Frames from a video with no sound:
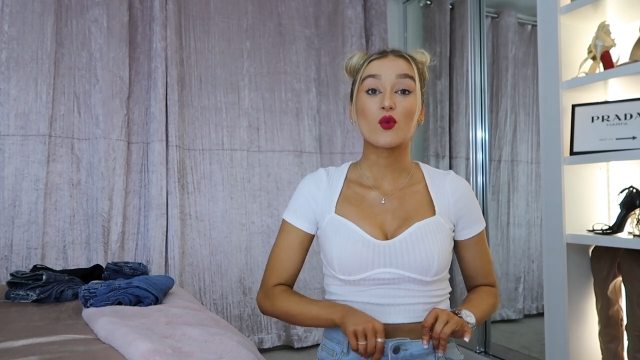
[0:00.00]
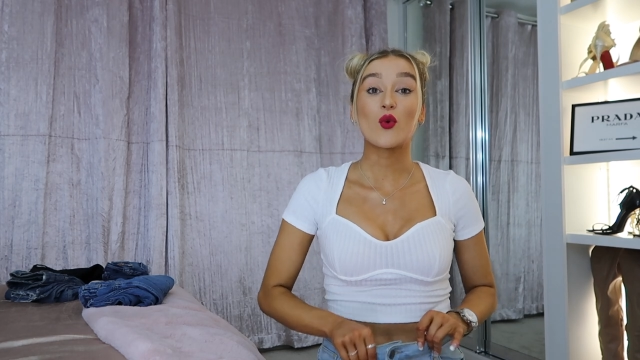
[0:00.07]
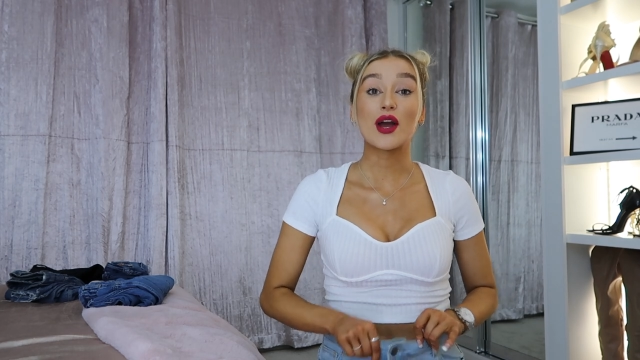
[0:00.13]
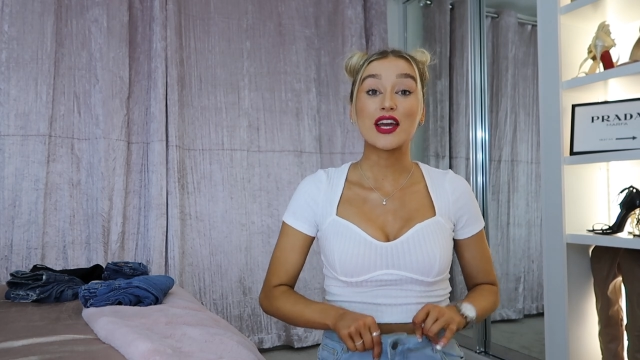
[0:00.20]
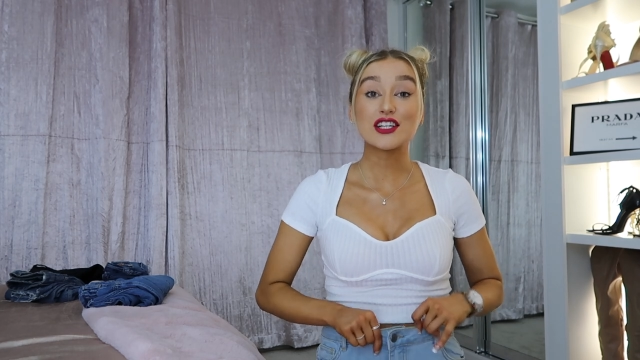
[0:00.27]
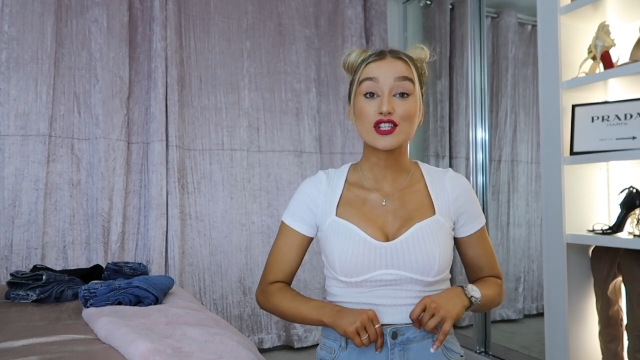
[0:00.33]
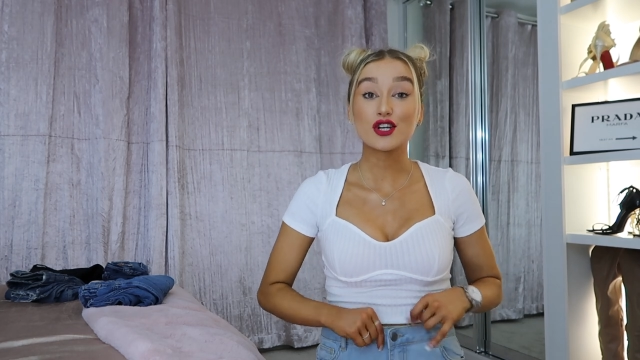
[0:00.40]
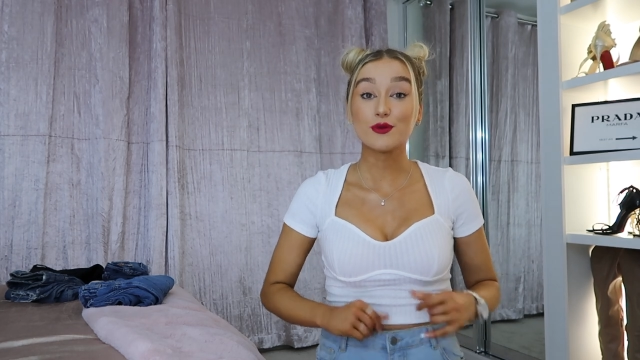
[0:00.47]

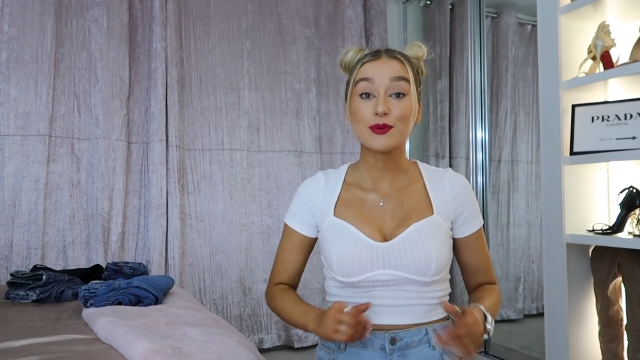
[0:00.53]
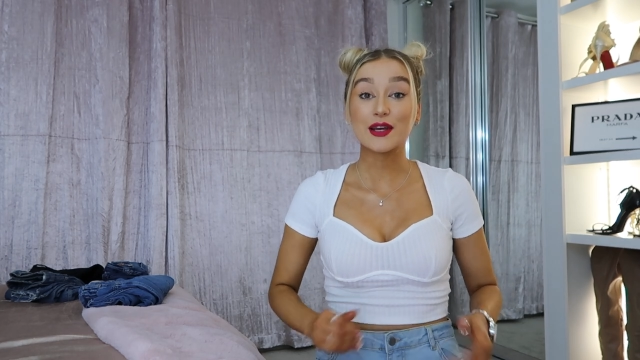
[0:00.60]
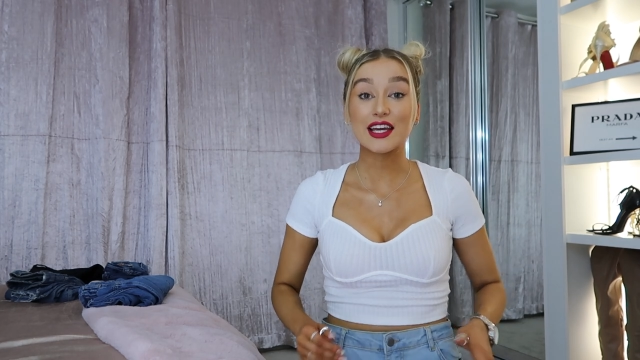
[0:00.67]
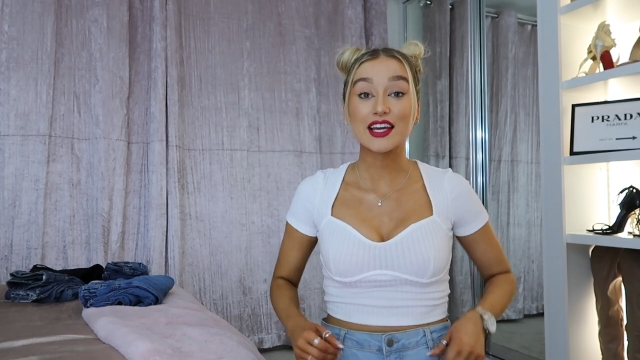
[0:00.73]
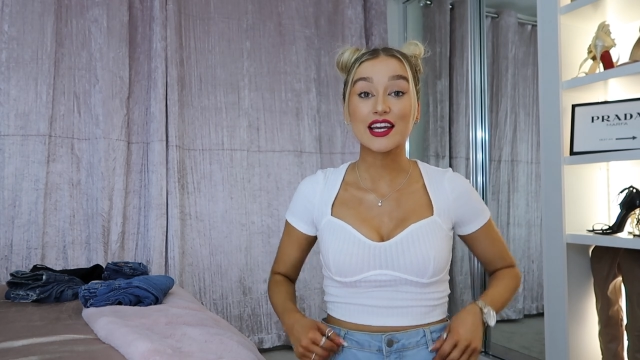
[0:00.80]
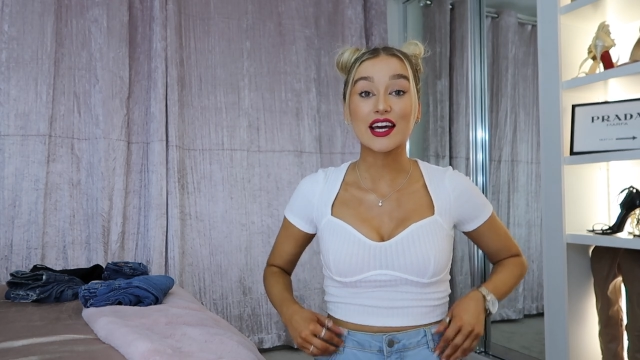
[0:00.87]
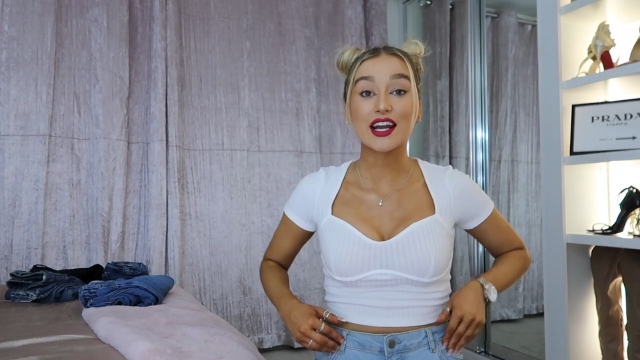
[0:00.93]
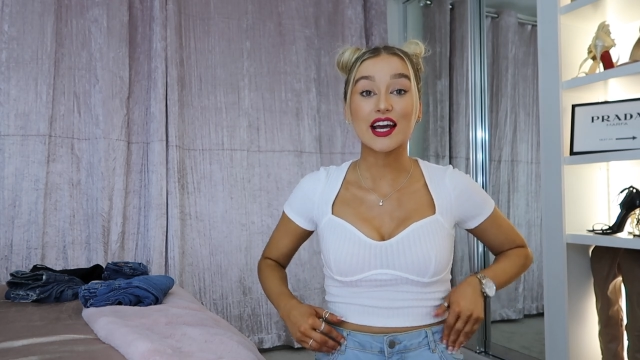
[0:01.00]
way too
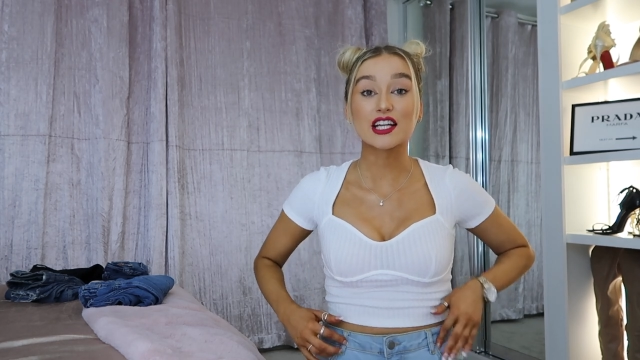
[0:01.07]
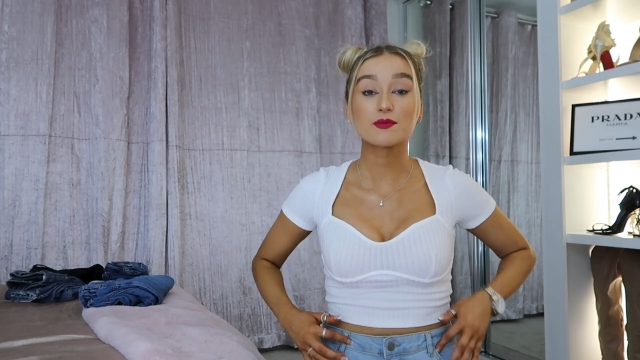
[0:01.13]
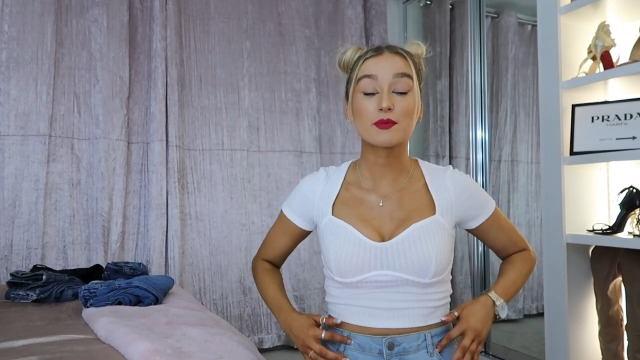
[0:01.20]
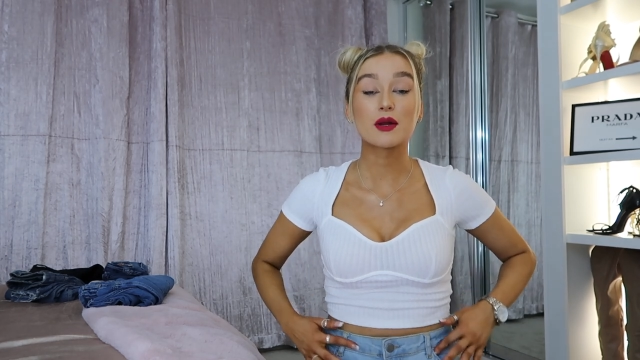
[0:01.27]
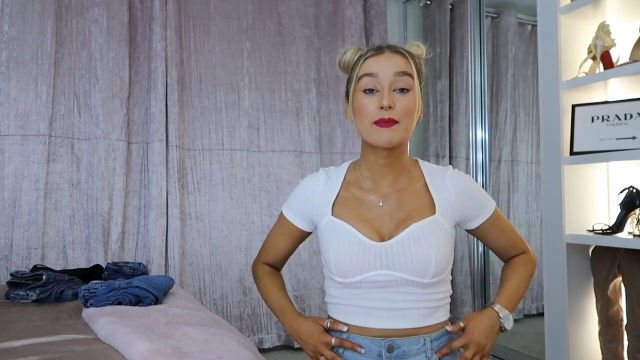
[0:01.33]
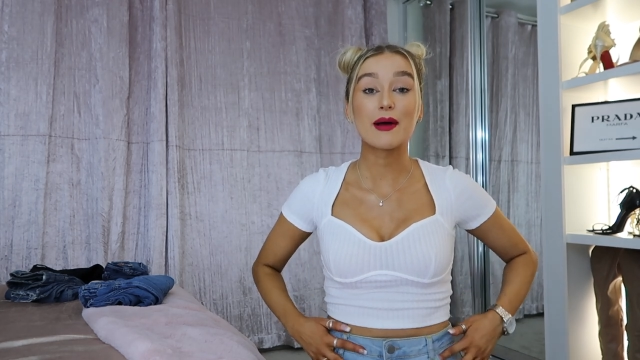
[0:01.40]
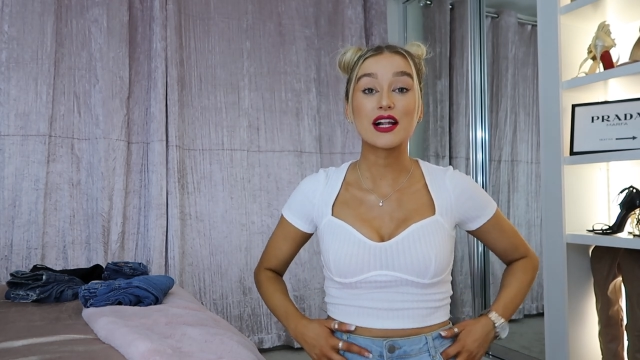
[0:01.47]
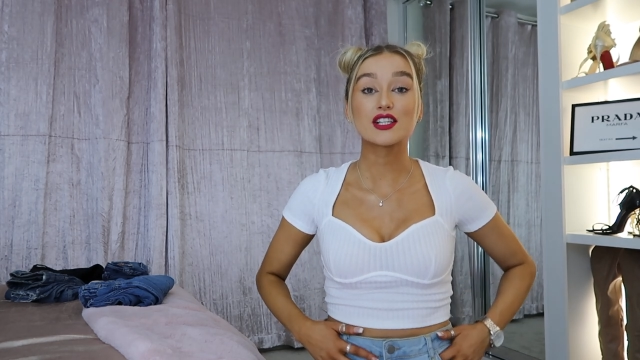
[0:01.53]
big and I had to
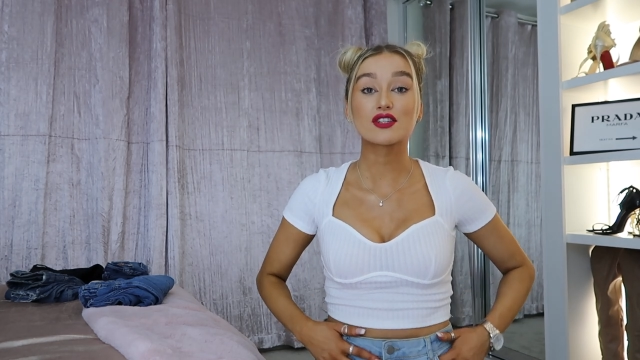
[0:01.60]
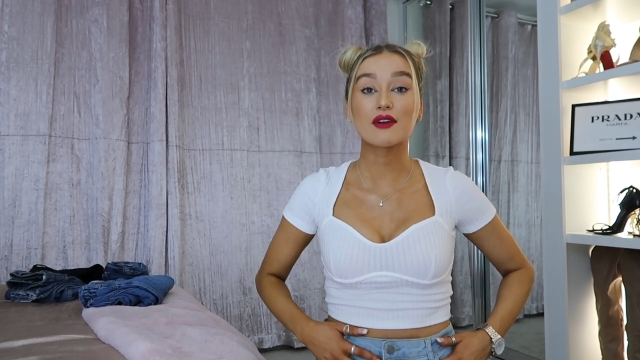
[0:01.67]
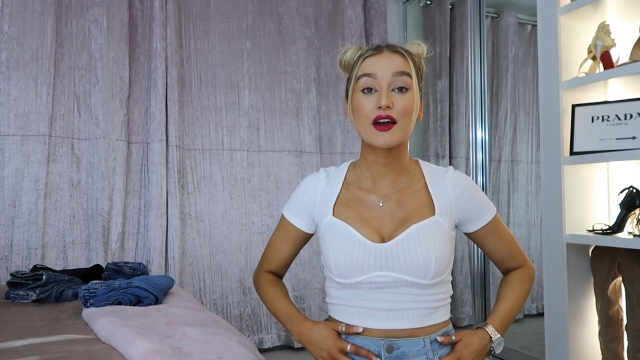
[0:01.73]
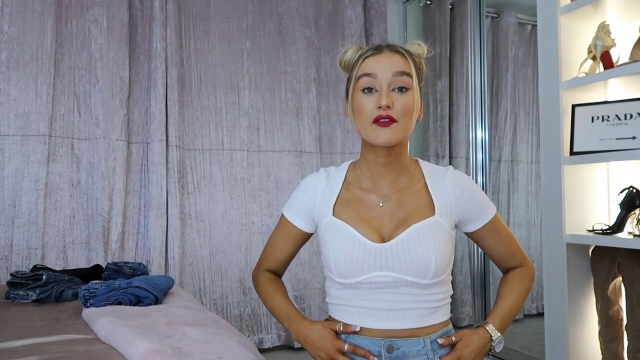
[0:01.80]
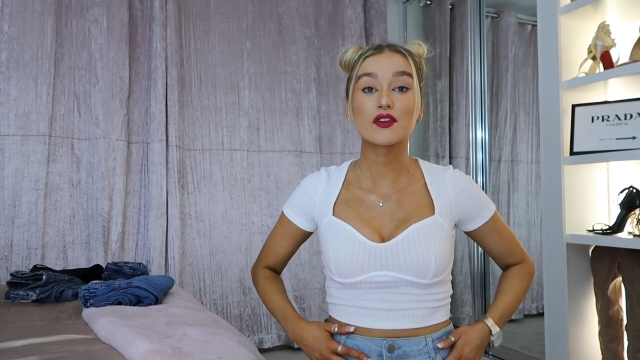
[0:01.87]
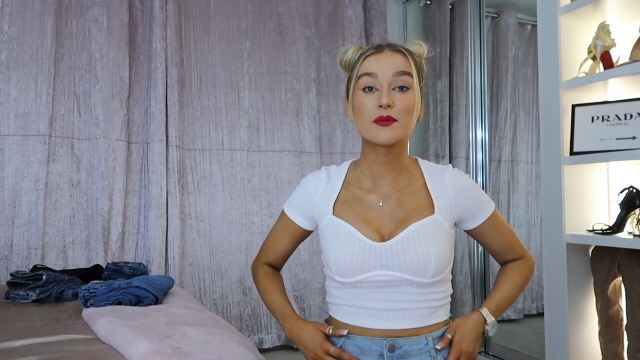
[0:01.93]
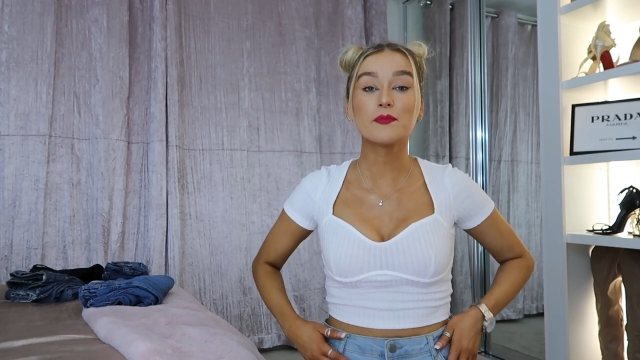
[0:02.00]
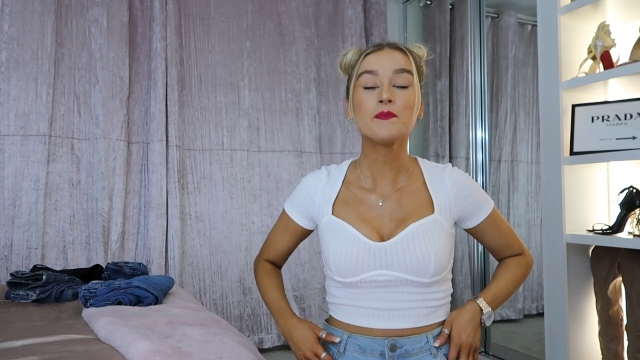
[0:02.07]
put a belt
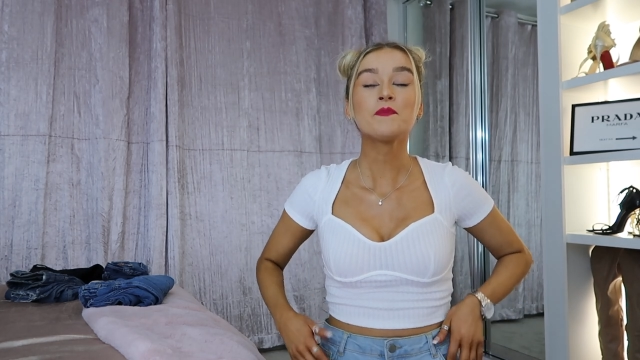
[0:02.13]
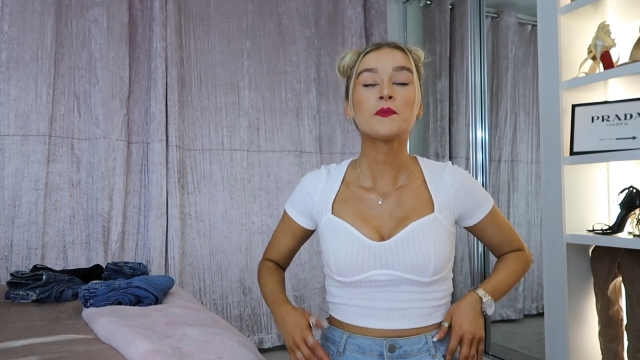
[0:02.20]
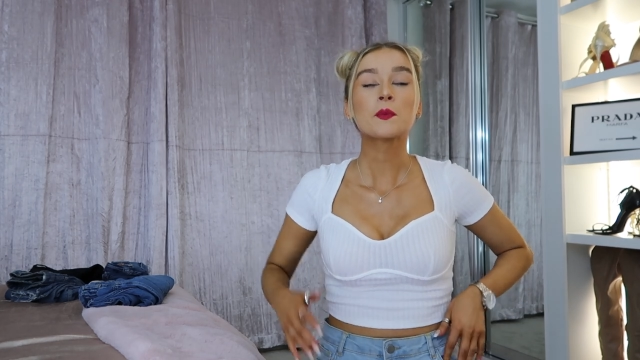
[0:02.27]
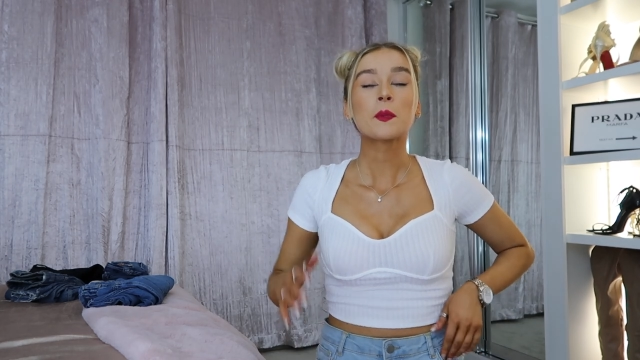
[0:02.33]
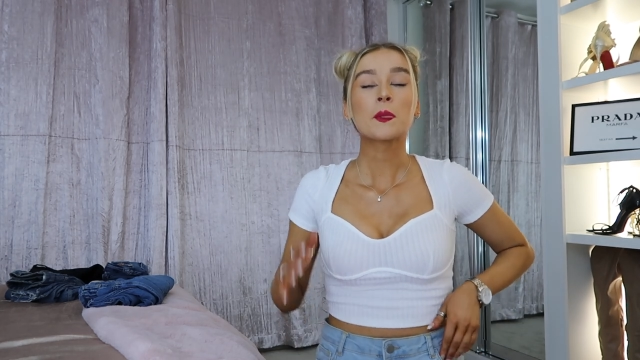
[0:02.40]
around them.